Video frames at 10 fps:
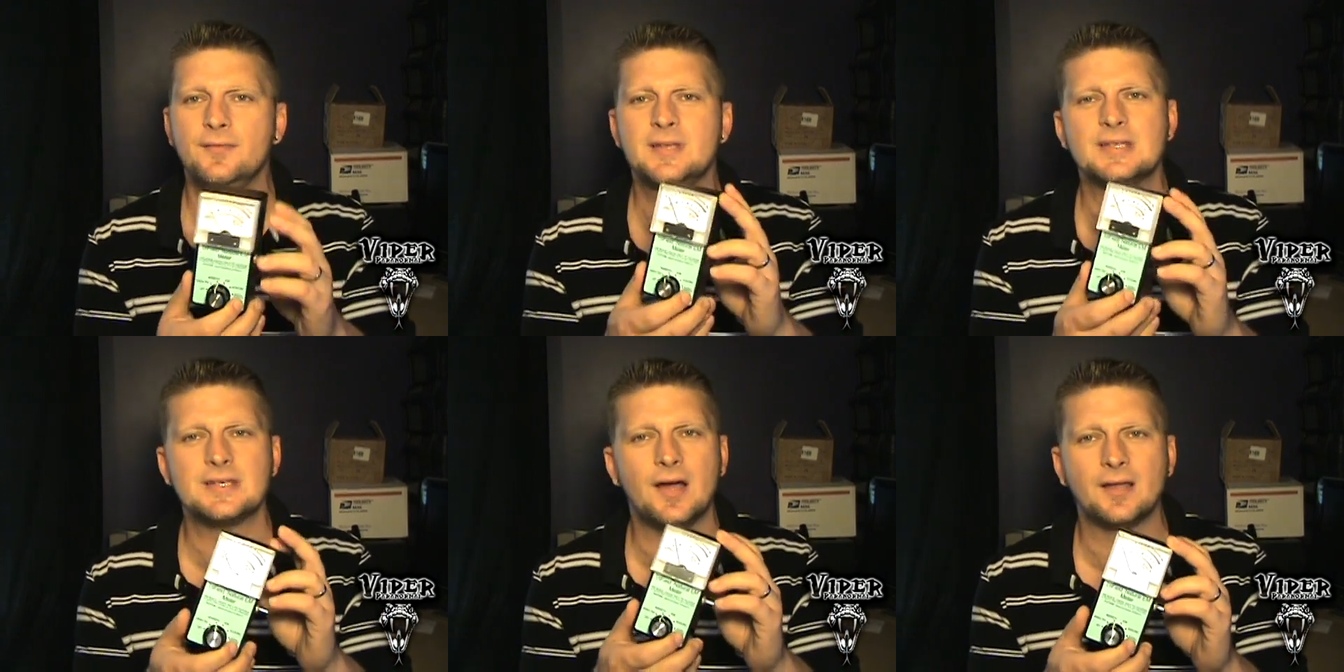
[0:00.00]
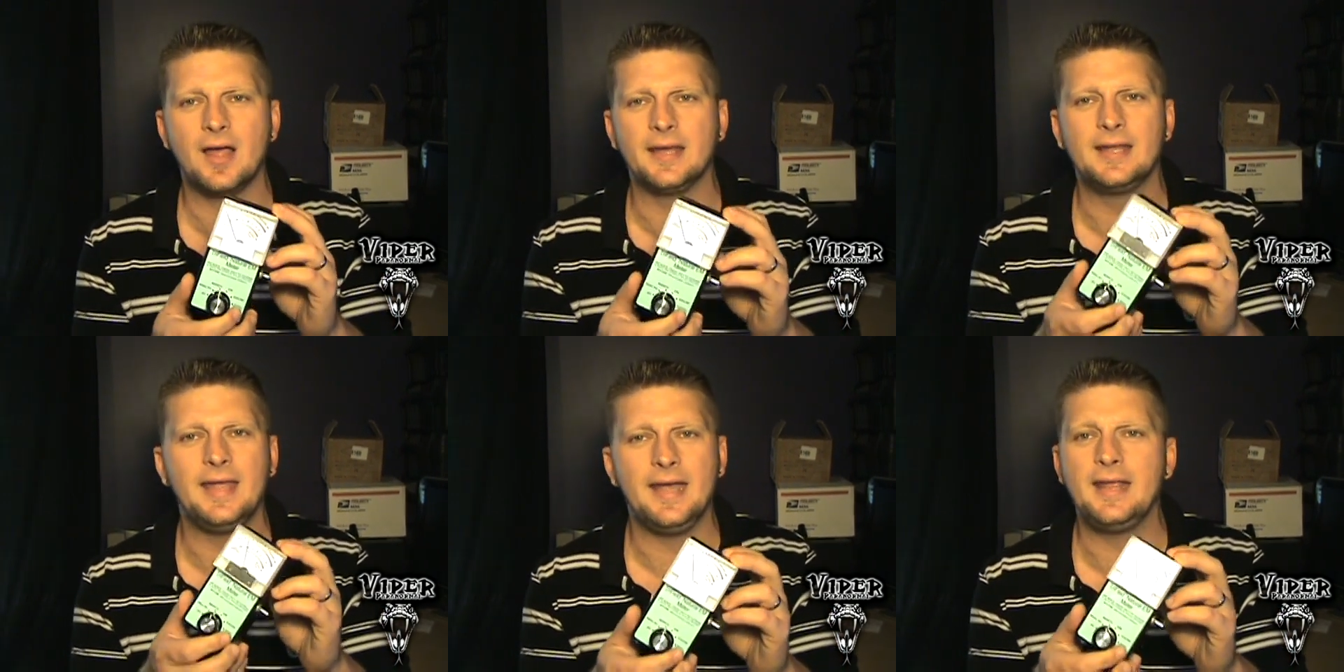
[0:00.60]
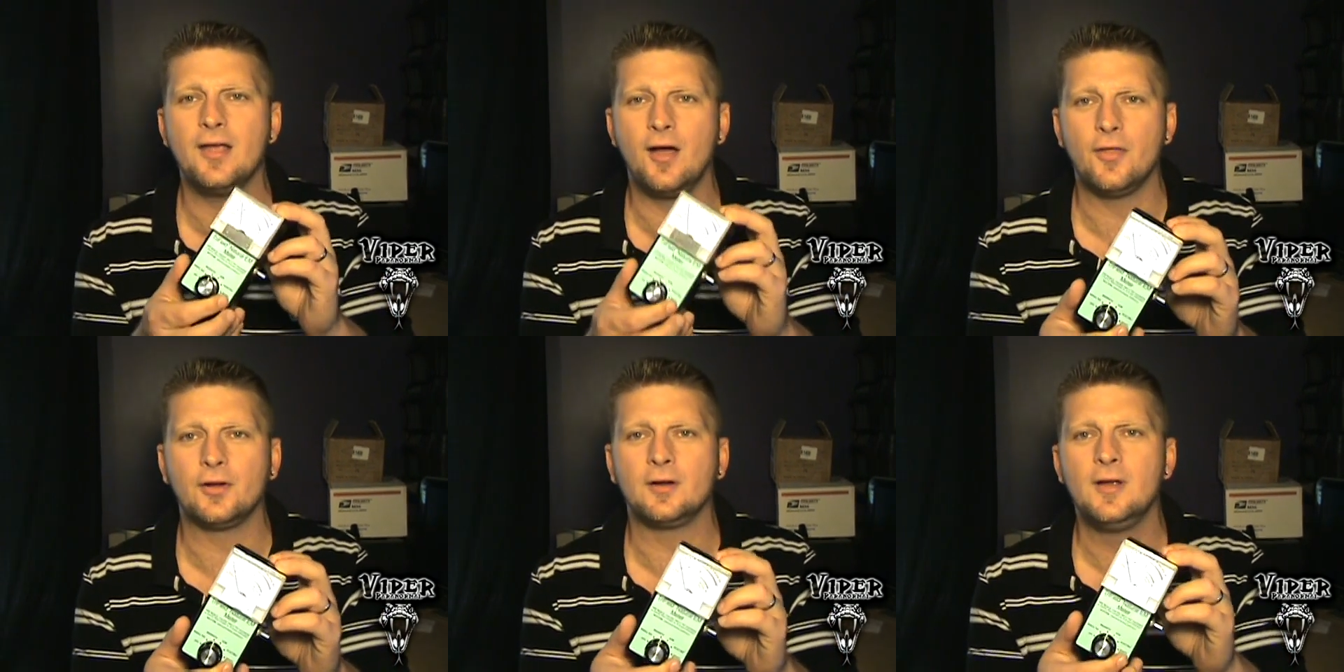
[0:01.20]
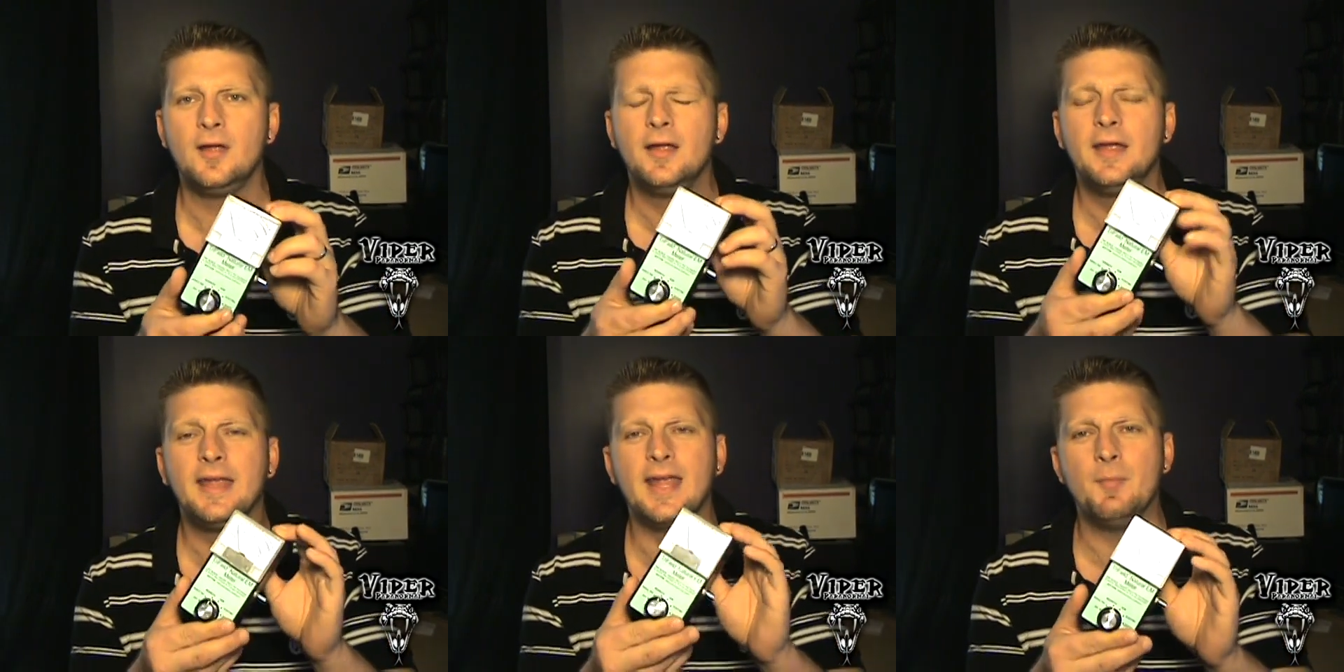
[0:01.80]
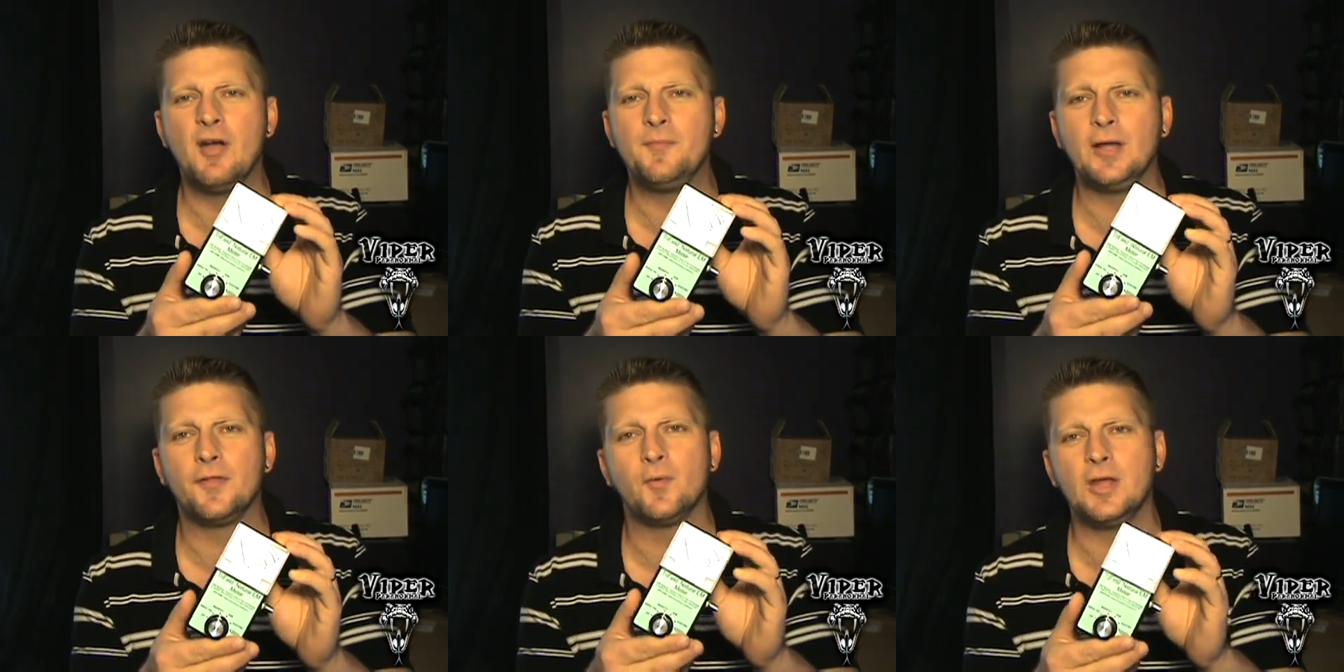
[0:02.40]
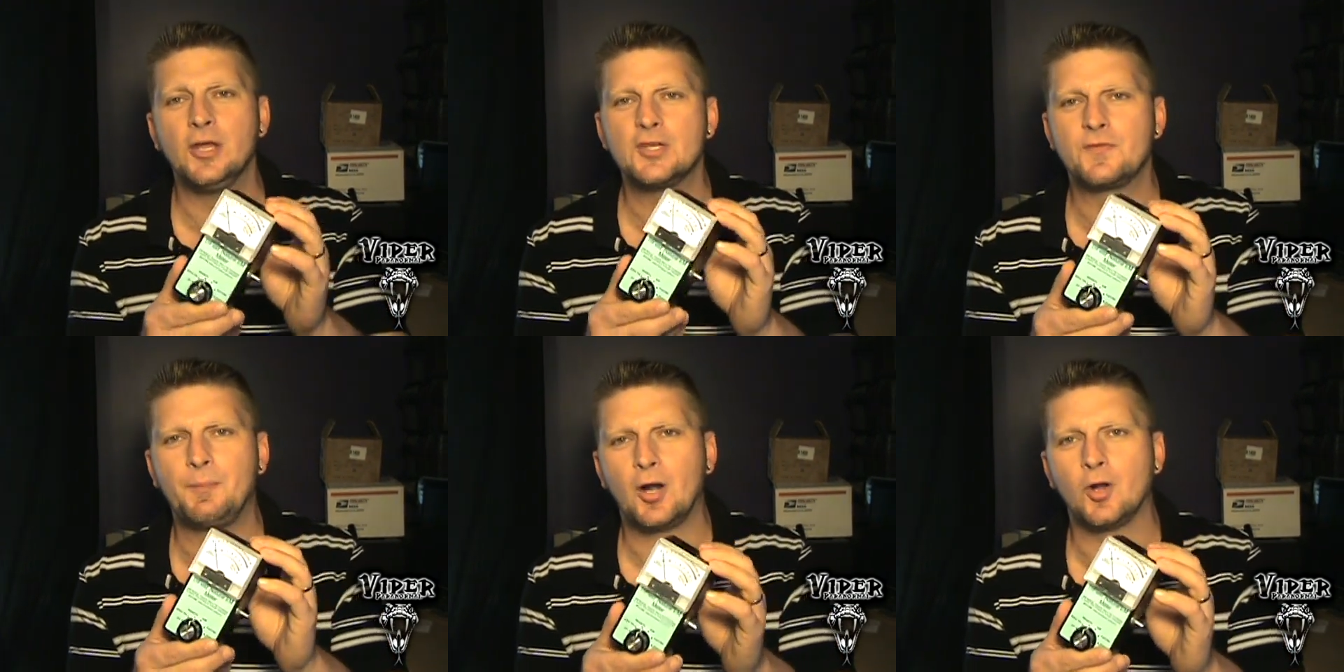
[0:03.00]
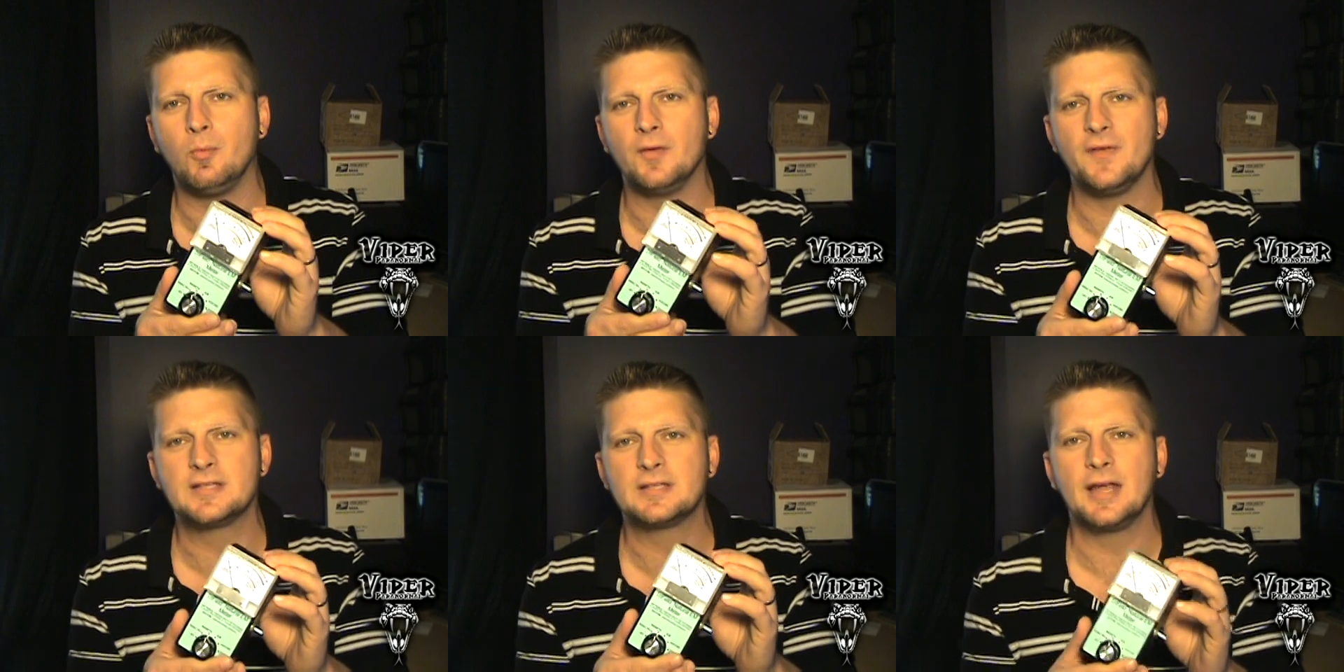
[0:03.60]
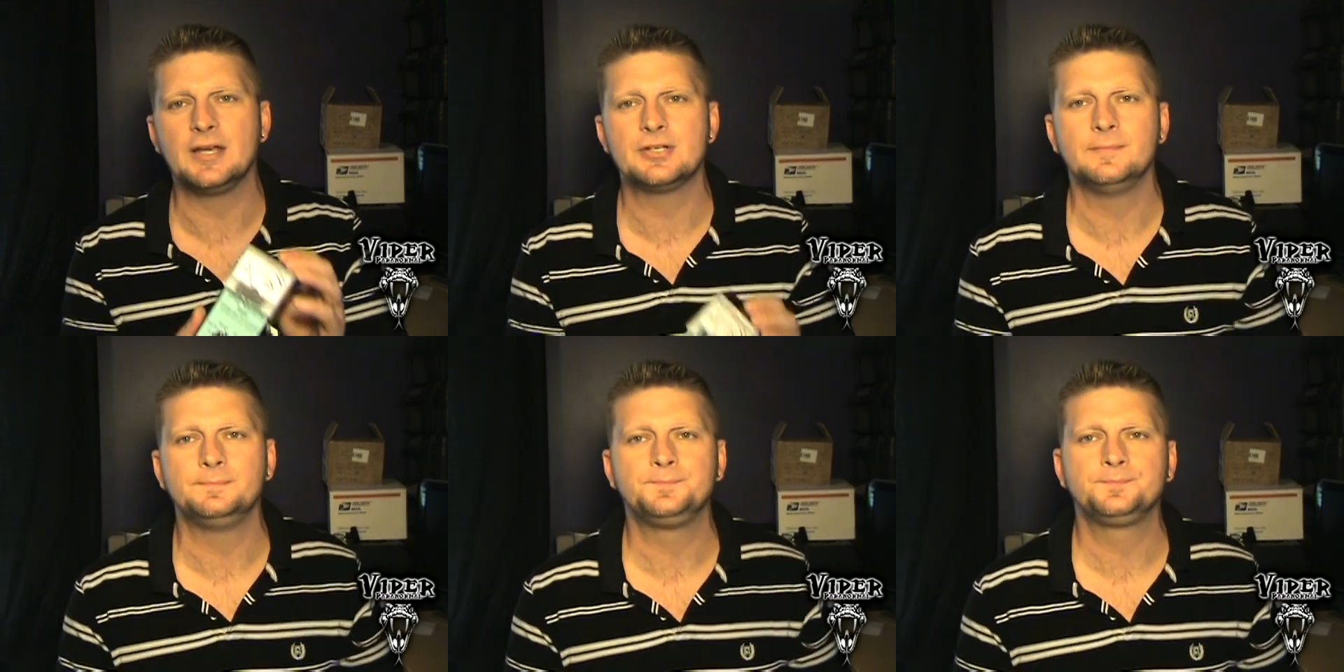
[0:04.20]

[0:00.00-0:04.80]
This is unlike any other EMF meter that we use for paranormal investigation.